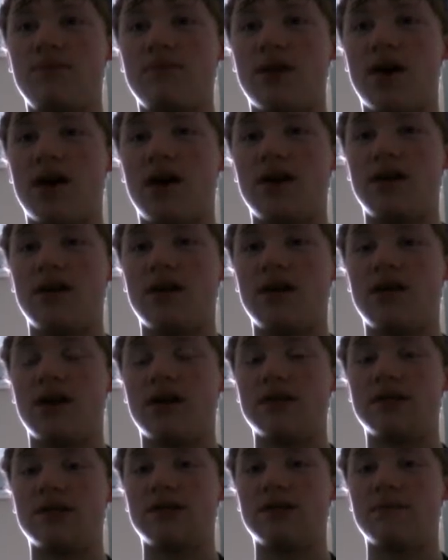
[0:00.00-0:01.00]
getting
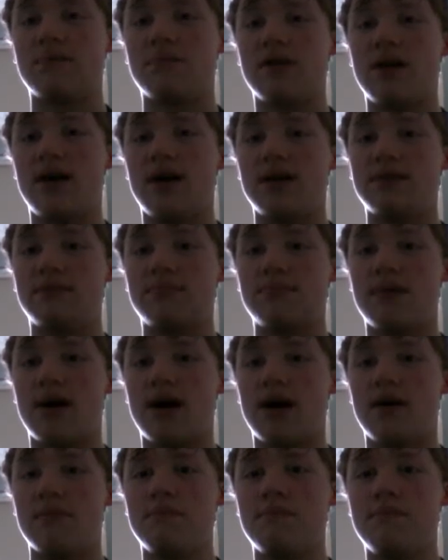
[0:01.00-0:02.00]
a surprise
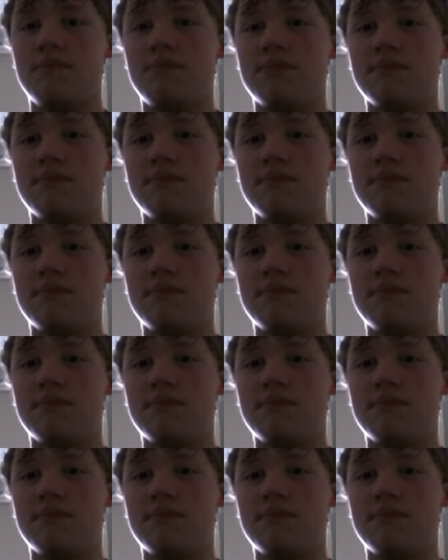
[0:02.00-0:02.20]
bomb.